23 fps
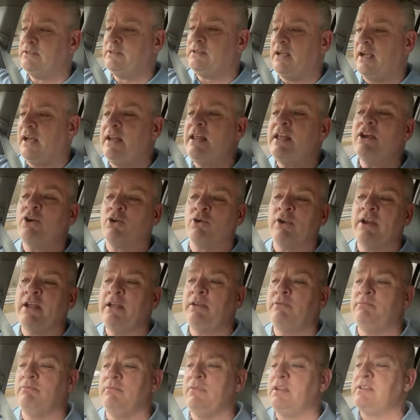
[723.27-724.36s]
And he agreed.
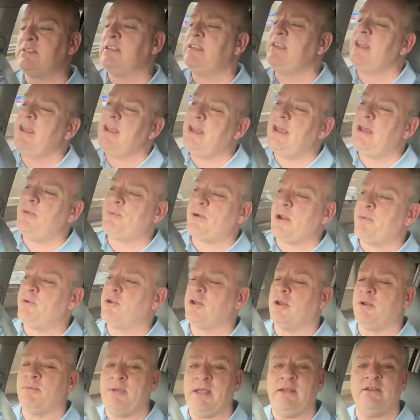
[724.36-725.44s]
He said, yeah, I probably could
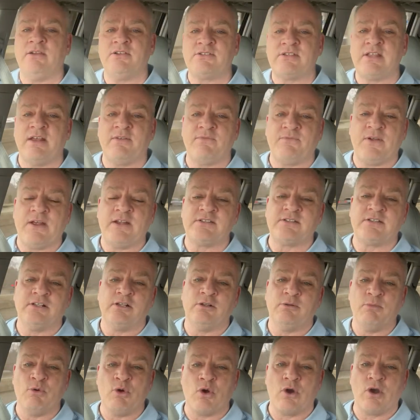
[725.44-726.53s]
have maintained that fence a little
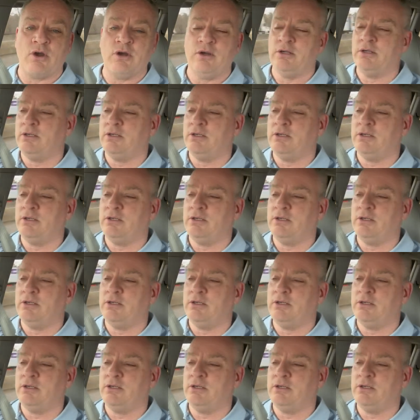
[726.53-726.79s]
more.